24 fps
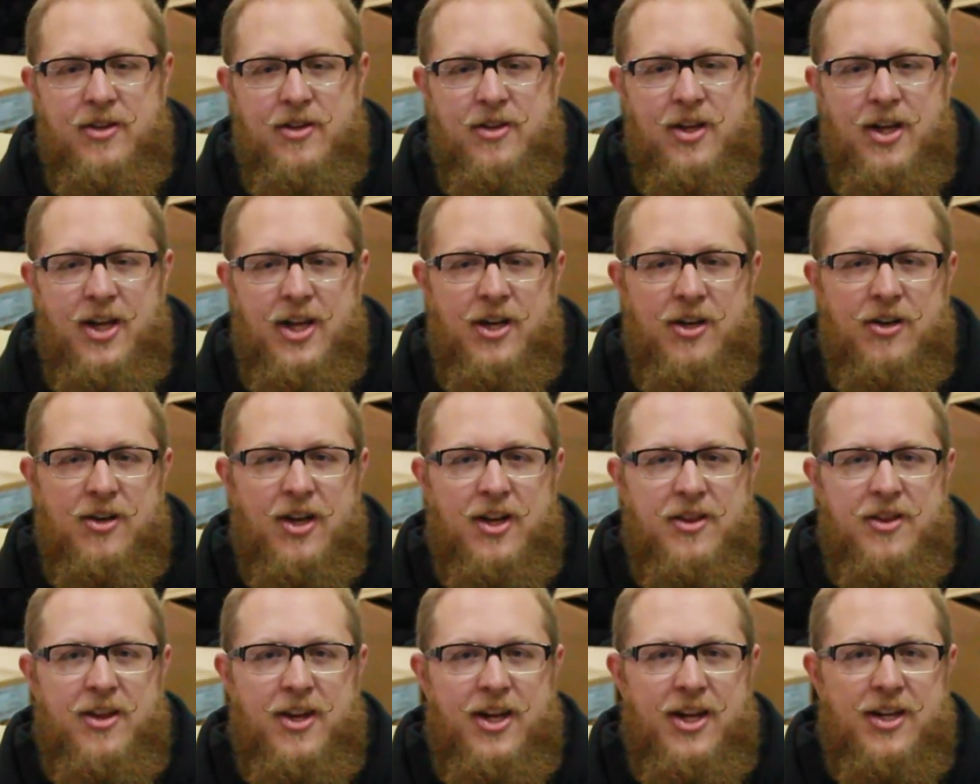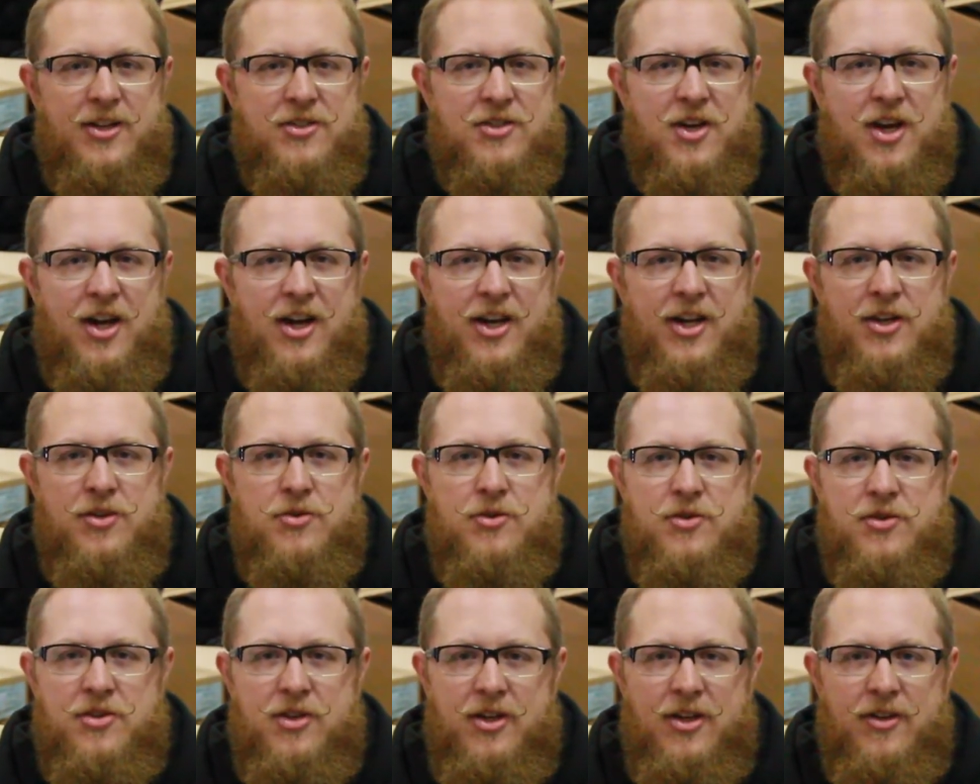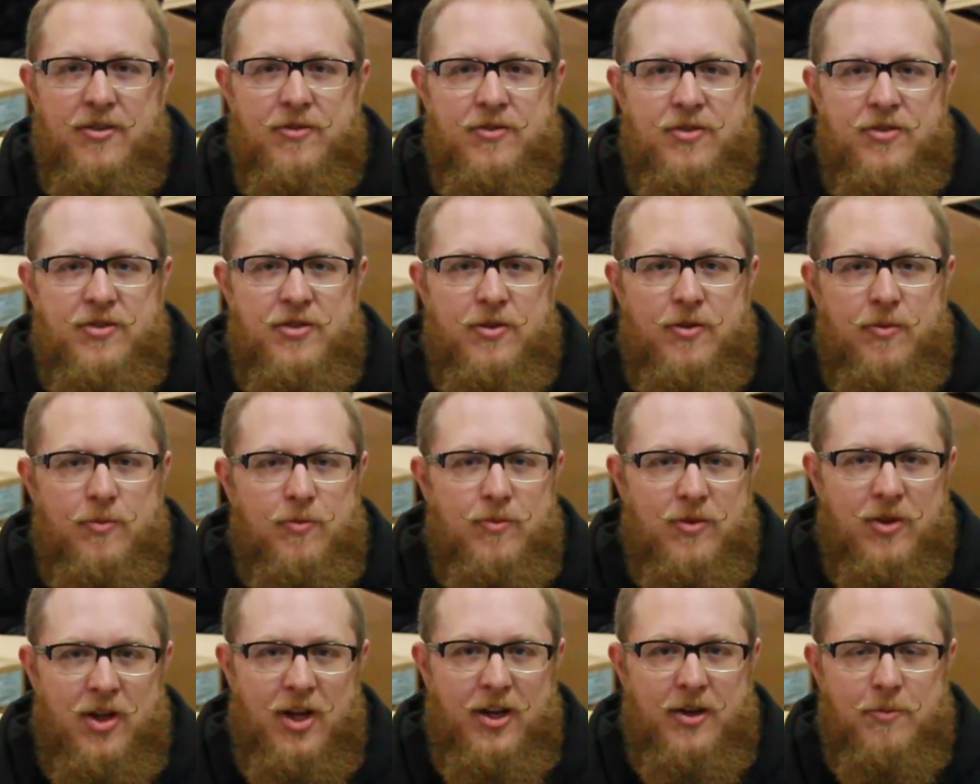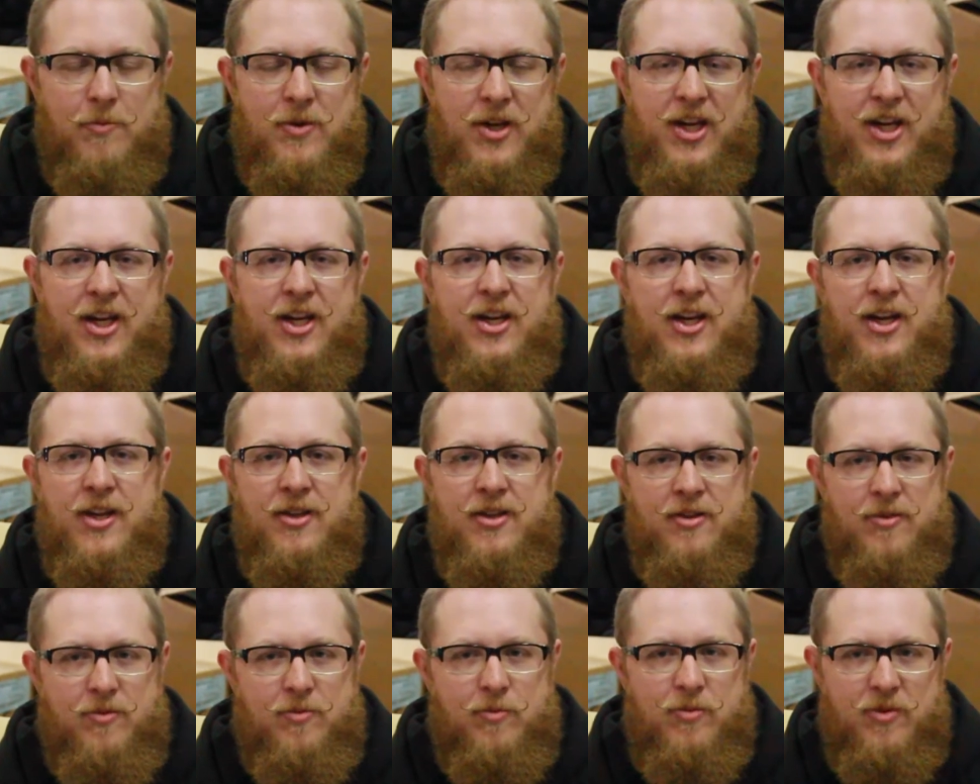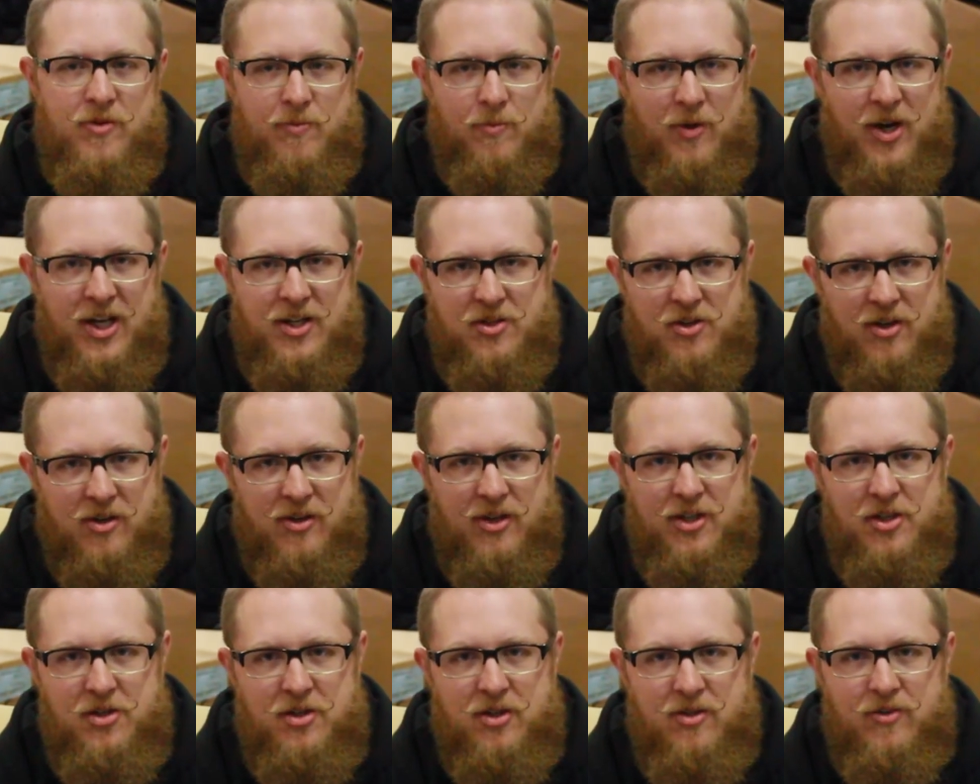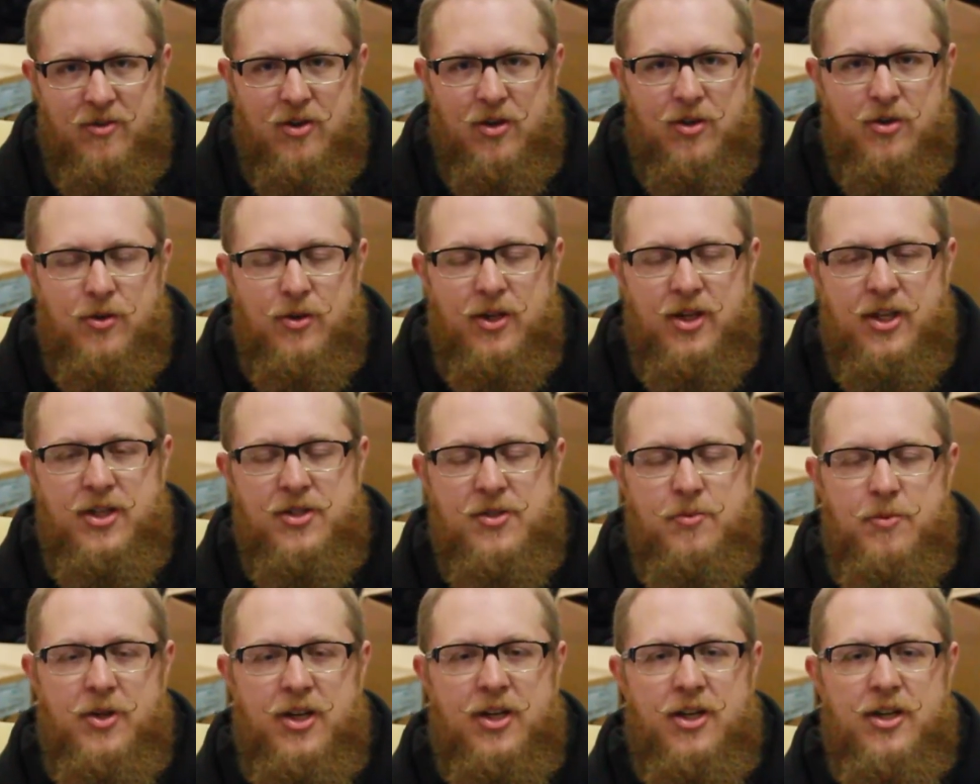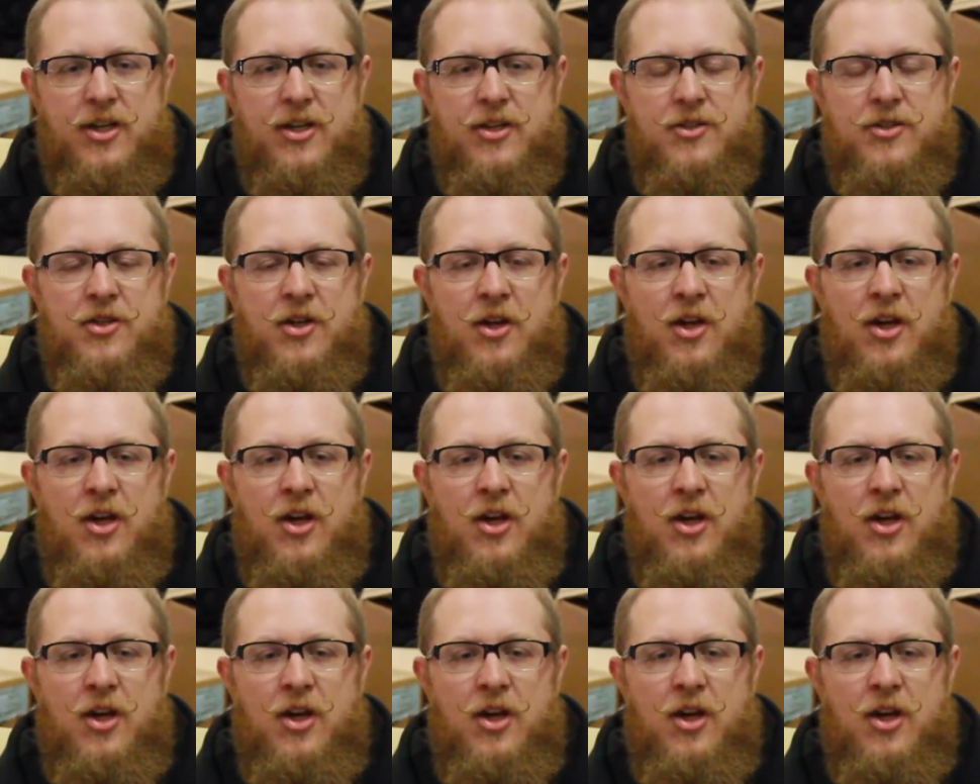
the internet thing is kind of interesting to like me and my generation of hardcore kids, because